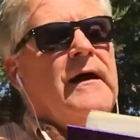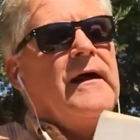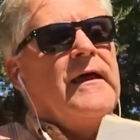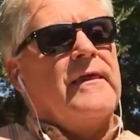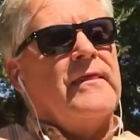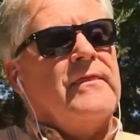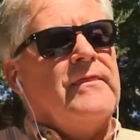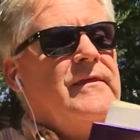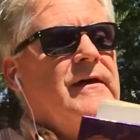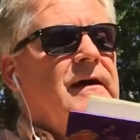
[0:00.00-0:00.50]

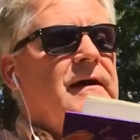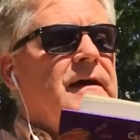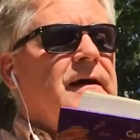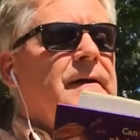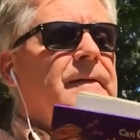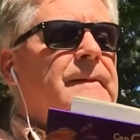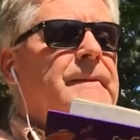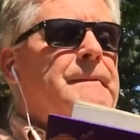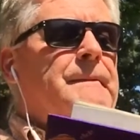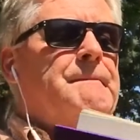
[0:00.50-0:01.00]

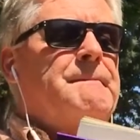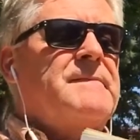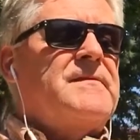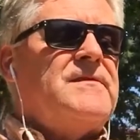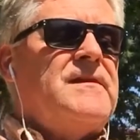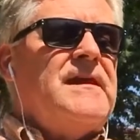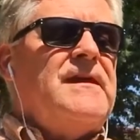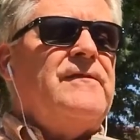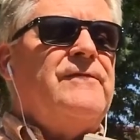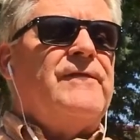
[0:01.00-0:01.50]
the
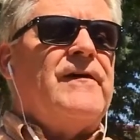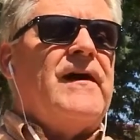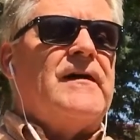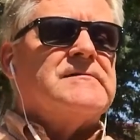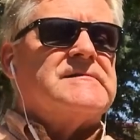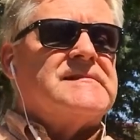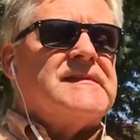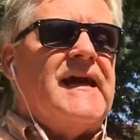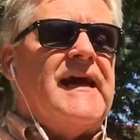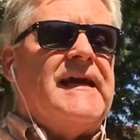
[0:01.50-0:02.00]
thief
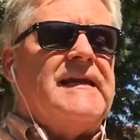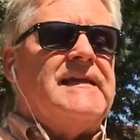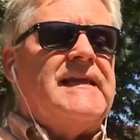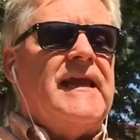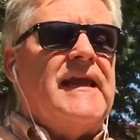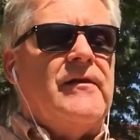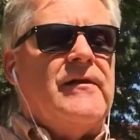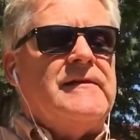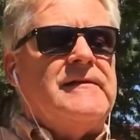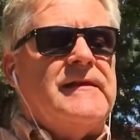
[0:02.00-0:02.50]
outside
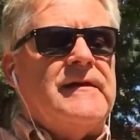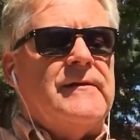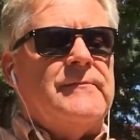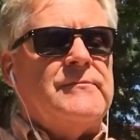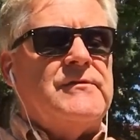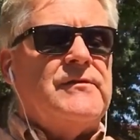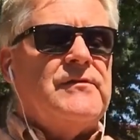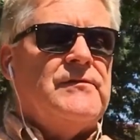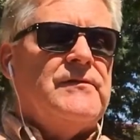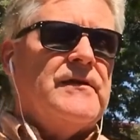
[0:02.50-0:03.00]
carried
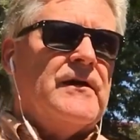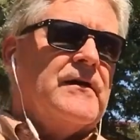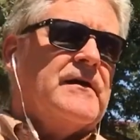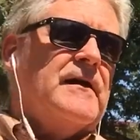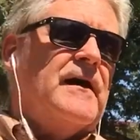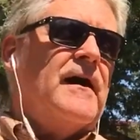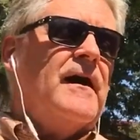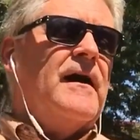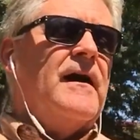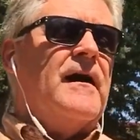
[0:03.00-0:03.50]
them to their
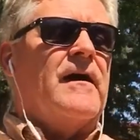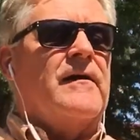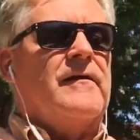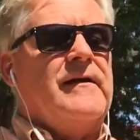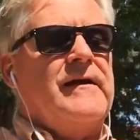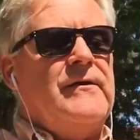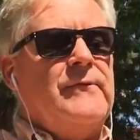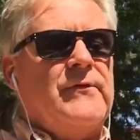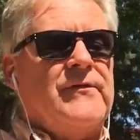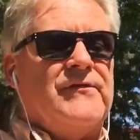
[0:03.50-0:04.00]
car.
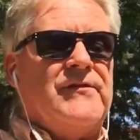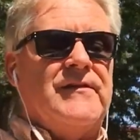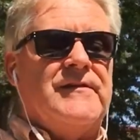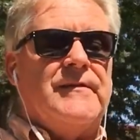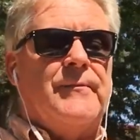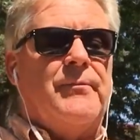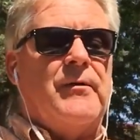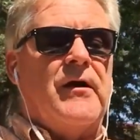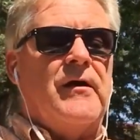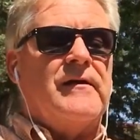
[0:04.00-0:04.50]
It was in
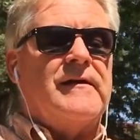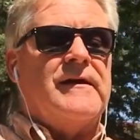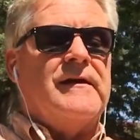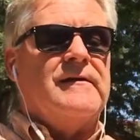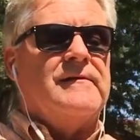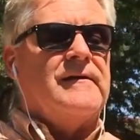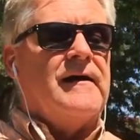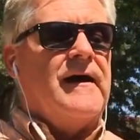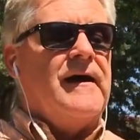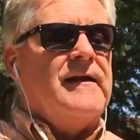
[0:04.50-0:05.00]
the
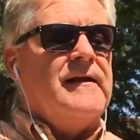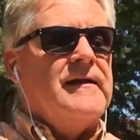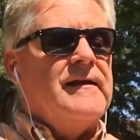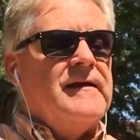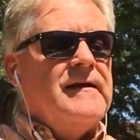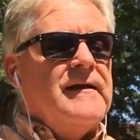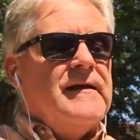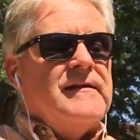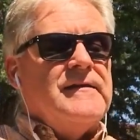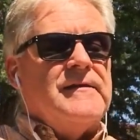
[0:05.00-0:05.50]
parking lot. The